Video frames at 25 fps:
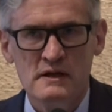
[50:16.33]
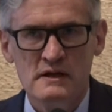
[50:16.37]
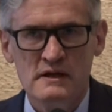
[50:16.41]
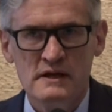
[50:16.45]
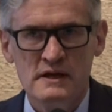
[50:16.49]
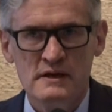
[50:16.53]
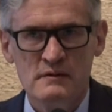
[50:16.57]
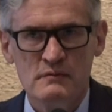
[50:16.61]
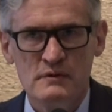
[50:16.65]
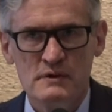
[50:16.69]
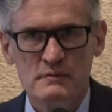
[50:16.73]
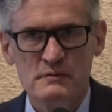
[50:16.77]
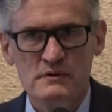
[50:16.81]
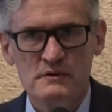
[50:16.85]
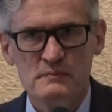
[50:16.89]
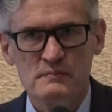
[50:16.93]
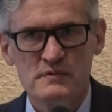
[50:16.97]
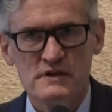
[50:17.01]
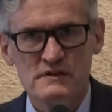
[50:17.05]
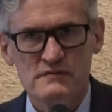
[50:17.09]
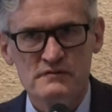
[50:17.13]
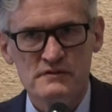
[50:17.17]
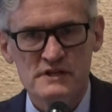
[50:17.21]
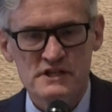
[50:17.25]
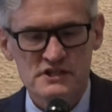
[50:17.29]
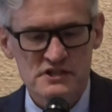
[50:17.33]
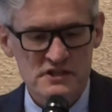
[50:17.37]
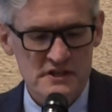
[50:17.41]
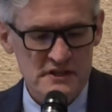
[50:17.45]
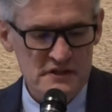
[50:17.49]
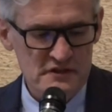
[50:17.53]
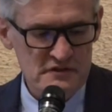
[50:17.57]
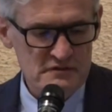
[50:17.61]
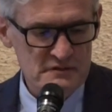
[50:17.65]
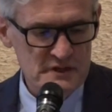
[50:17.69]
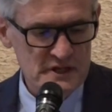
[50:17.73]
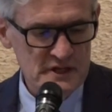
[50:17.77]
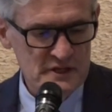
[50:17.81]
and we would preferentially
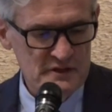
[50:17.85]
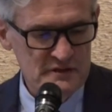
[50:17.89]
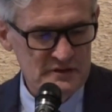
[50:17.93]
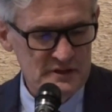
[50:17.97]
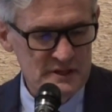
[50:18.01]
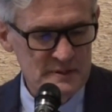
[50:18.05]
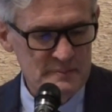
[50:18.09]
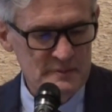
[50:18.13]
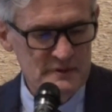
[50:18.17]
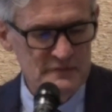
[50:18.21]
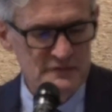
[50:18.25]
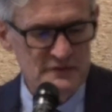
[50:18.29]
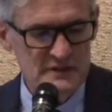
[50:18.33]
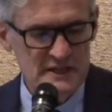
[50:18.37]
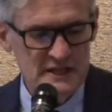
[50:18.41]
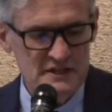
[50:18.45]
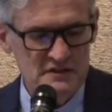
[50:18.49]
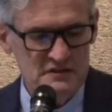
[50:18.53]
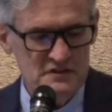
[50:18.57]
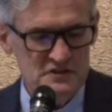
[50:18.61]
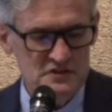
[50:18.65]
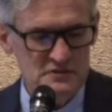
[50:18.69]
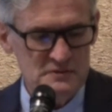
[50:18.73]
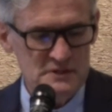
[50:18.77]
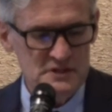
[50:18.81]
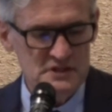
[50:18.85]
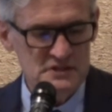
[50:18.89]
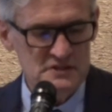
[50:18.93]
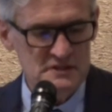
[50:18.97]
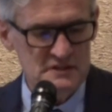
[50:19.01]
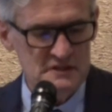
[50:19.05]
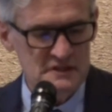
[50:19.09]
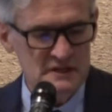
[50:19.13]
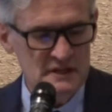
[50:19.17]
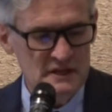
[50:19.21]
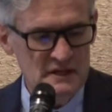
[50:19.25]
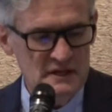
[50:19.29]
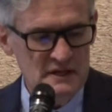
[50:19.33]
use radiotherapy for that situation.